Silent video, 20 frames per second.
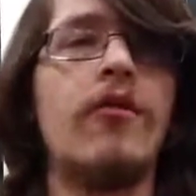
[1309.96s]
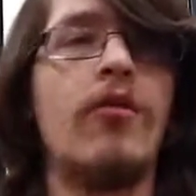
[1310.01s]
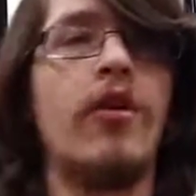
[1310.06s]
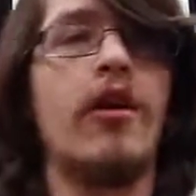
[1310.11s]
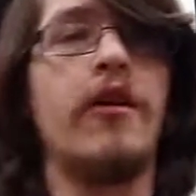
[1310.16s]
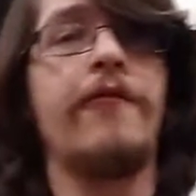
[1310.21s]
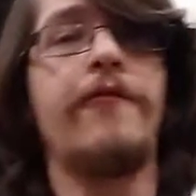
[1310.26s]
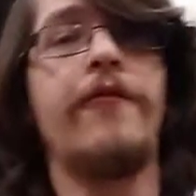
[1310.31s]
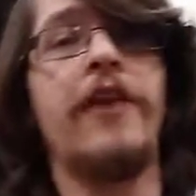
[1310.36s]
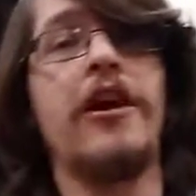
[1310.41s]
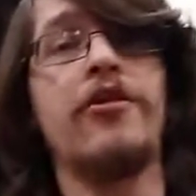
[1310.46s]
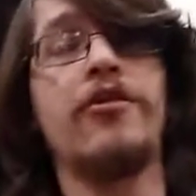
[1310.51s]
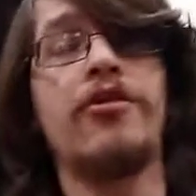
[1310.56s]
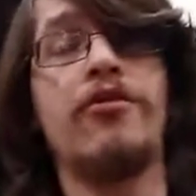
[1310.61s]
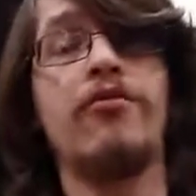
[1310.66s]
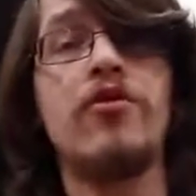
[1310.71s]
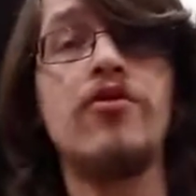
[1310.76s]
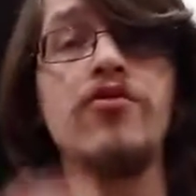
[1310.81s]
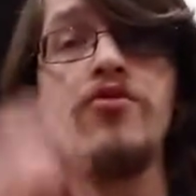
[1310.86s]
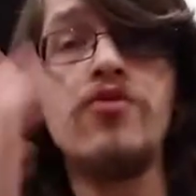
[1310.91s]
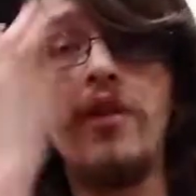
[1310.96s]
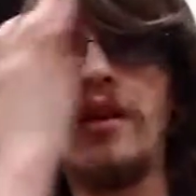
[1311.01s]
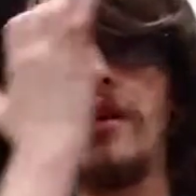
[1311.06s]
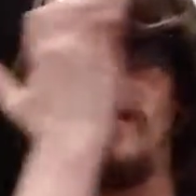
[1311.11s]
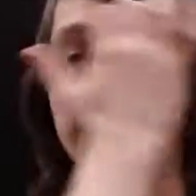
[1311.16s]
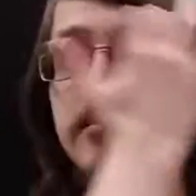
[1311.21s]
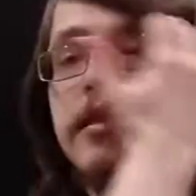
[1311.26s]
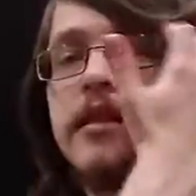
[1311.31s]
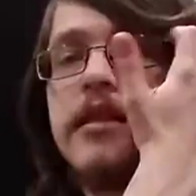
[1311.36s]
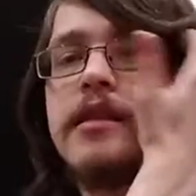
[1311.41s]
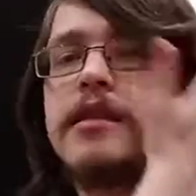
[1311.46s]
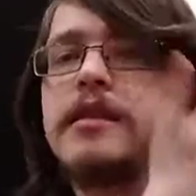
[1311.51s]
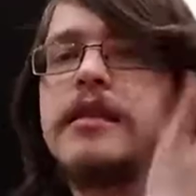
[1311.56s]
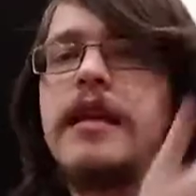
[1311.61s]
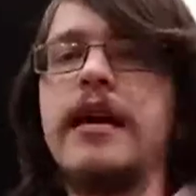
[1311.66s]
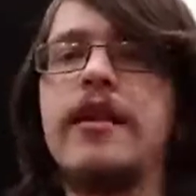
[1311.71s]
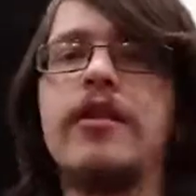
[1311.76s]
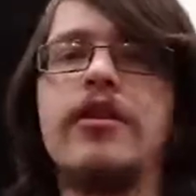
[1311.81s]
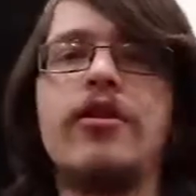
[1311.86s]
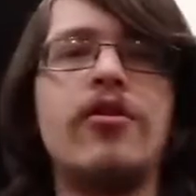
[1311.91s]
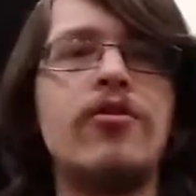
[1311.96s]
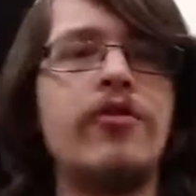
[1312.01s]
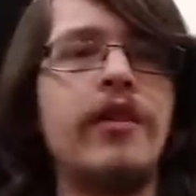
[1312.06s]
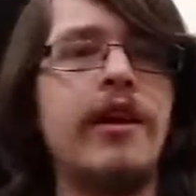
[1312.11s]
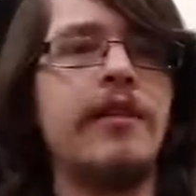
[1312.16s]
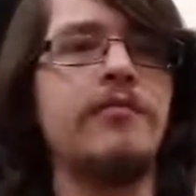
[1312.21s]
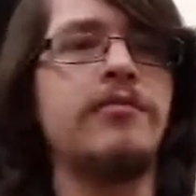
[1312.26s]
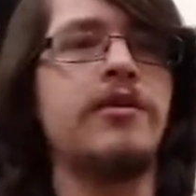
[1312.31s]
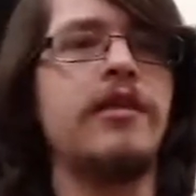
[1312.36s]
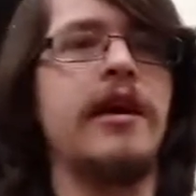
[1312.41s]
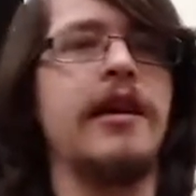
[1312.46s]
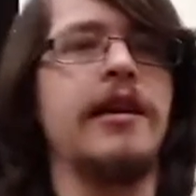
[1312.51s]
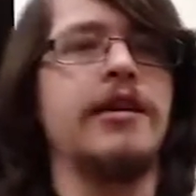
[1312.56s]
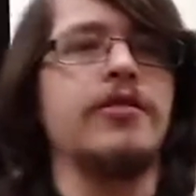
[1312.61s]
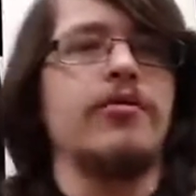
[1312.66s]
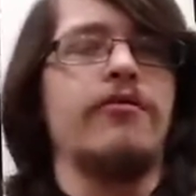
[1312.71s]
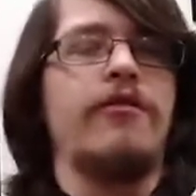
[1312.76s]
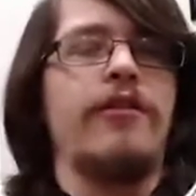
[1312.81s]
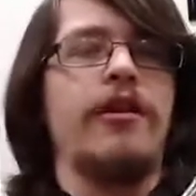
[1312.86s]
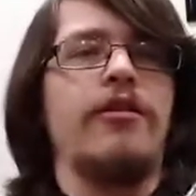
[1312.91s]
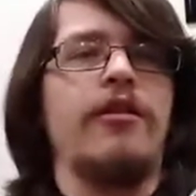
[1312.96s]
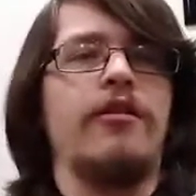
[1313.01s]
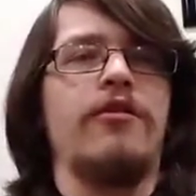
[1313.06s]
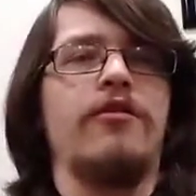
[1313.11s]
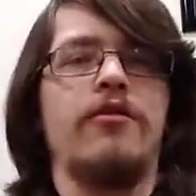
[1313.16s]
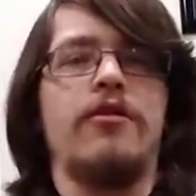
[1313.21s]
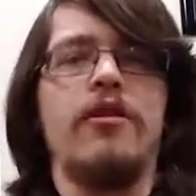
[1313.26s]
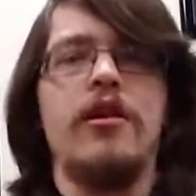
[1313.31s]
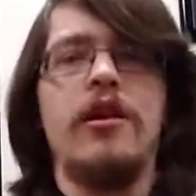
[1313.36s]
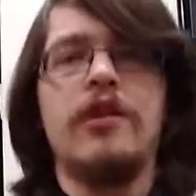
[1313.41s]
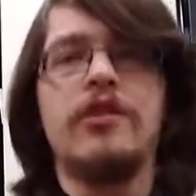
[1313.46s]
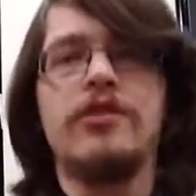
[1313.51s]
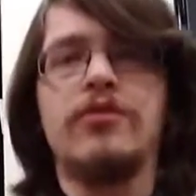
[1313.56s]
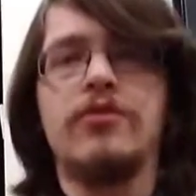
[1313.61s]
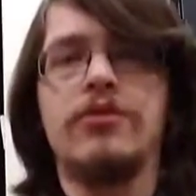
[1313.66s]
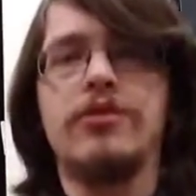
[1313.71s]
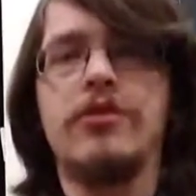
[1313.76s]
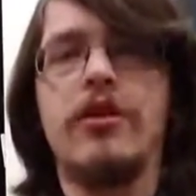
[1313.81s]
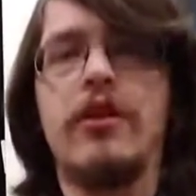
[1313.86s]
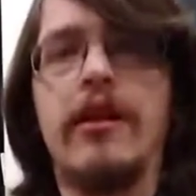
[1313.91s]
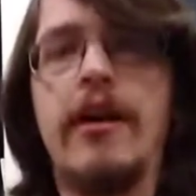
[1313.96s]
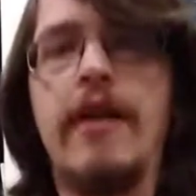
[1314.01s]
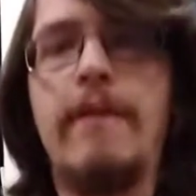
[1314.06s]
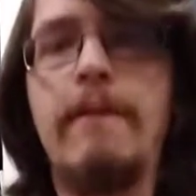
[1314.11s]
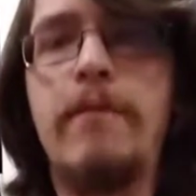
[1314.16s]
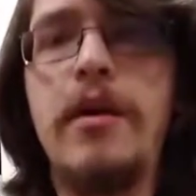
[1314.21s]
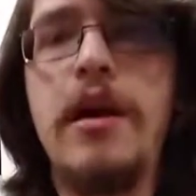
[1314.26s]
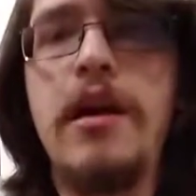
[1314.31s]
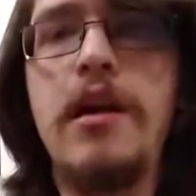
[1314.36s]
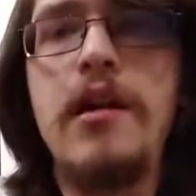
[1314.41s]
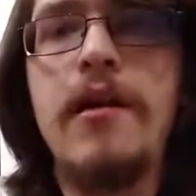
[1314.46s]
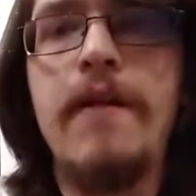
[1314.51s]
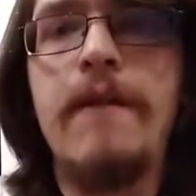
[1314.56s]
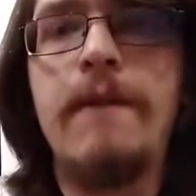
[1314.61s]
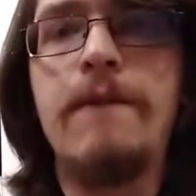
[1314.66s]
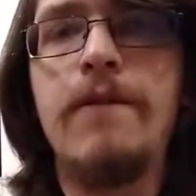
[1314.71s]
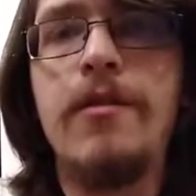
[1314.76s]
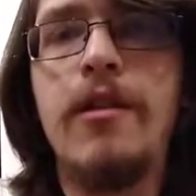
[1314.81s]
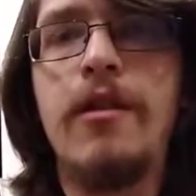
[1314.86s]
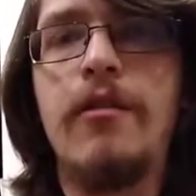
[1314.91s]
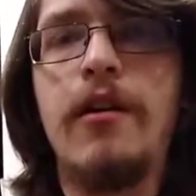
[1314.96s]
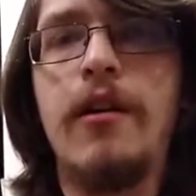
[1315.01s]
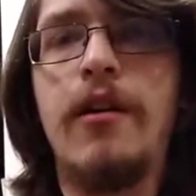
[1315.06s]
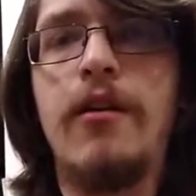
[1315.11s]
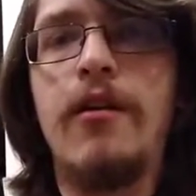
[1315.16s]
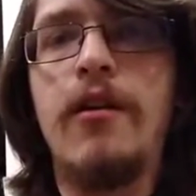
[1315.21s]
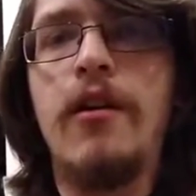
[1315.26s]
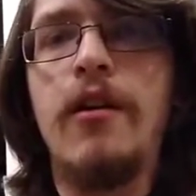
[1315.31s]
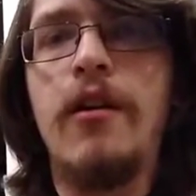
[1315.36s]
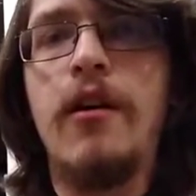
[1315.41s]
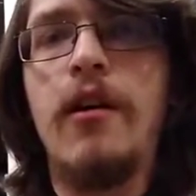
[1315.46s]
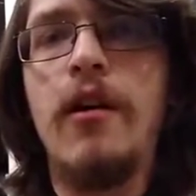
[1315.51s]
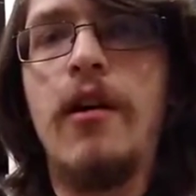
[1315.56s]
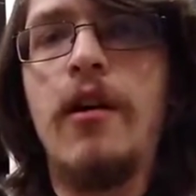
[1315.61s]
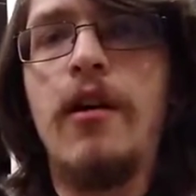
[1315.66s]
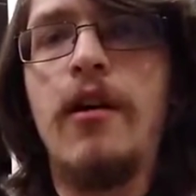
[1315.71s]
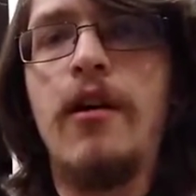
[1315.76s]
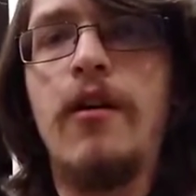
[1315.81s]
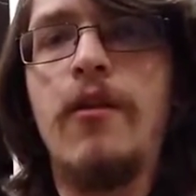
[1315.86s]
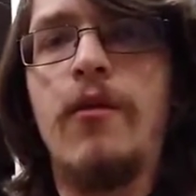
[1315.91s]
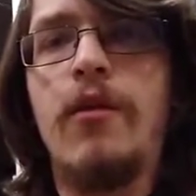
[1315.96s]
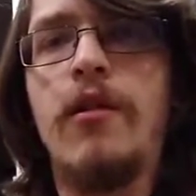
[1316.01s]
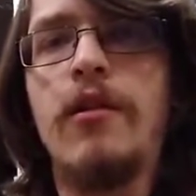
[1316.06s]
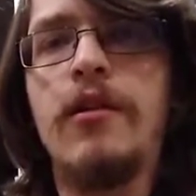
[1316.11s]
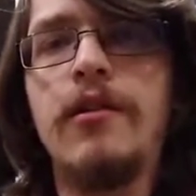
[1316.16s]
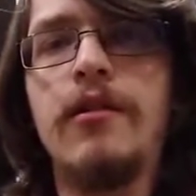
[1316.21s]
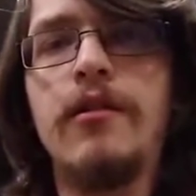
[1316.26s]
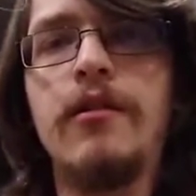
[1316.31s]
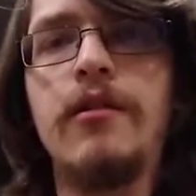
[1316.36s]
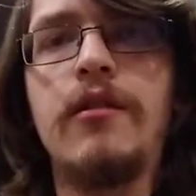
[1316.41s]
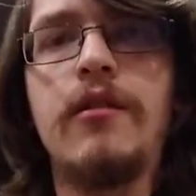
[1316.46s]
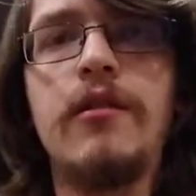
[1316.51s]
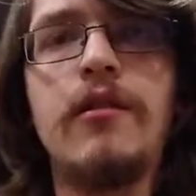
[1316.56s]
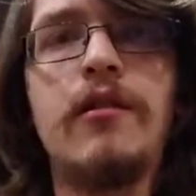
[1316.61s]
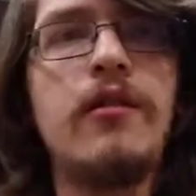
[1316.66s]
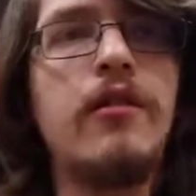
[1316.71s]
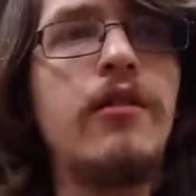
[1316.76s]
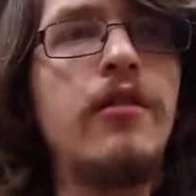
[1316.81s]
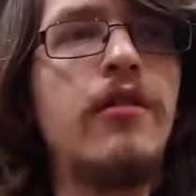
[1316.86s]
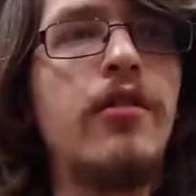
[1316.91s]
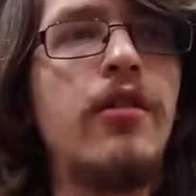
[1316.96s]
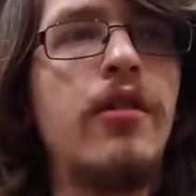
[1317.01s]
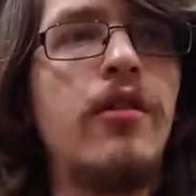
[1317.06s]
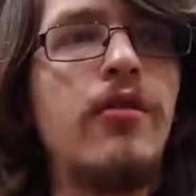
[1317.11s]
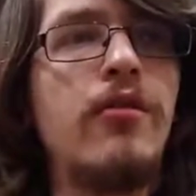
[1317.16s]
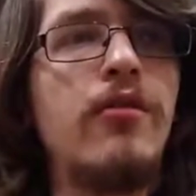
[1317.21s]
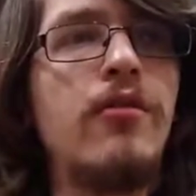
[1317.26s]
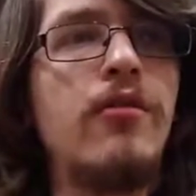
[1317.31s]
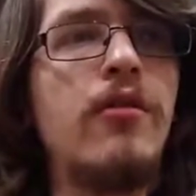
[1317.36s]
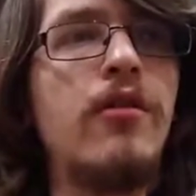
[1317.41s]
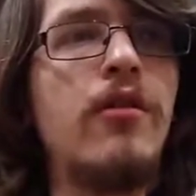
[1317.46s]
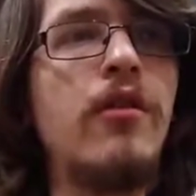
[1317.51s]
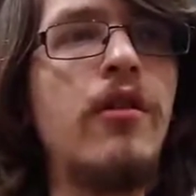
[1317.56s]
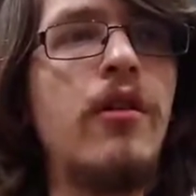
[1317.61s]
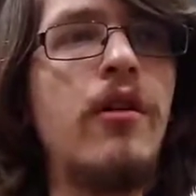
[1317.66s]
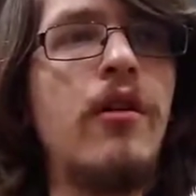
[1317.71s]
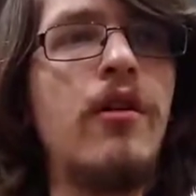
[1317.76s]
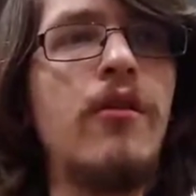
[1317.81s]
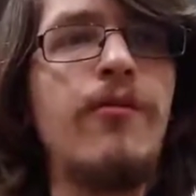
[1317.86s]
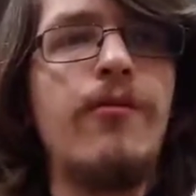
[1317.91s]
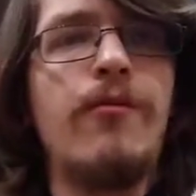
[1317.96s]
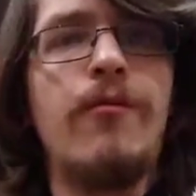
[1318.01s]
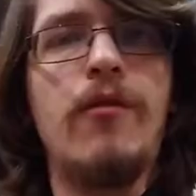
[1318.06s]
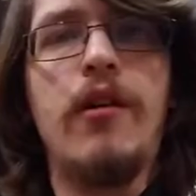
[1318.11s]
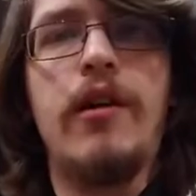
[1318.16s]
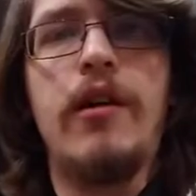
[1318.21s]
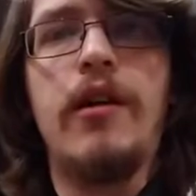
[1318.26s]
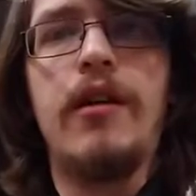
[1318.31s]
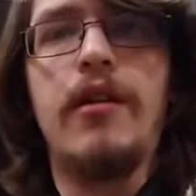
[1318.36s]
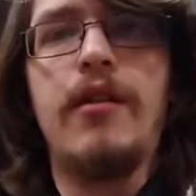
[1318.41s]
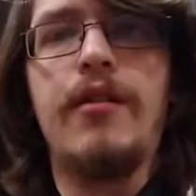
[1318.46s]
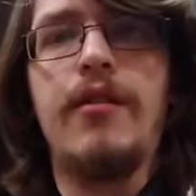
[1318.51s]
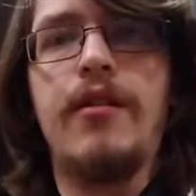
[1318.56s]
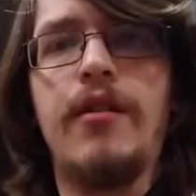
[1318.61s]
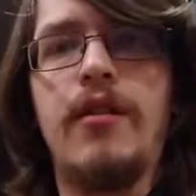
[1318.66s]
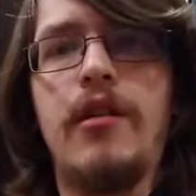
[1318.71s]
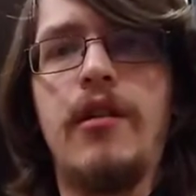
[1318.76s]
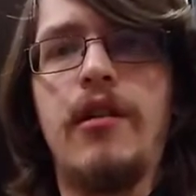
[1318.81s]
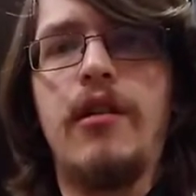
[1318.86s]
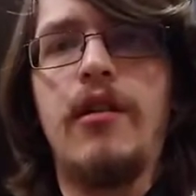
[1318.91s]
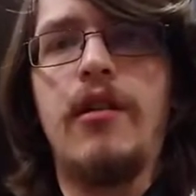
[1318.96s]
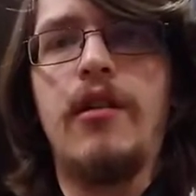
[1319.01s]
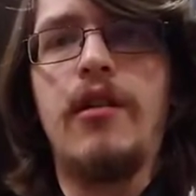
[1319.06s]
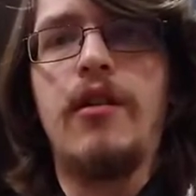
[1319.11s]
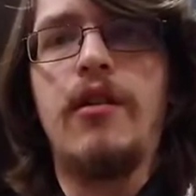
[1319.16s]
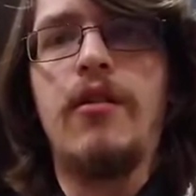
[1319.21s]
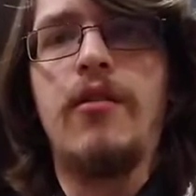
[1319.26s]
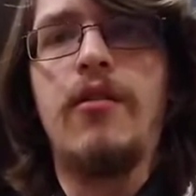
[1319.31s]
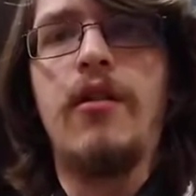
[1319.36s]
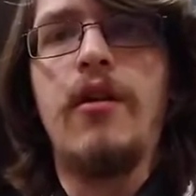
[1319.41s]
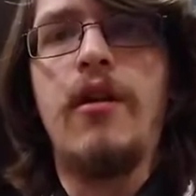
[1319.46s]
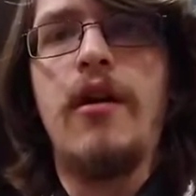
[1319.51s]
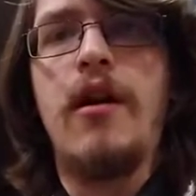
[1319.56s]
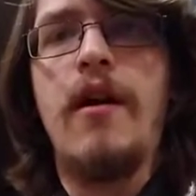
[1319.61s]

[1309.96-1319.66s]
We're going to finger through and say the note names as we're fingering through. So we're starting on B. Here we go. 1, 2, ready, go.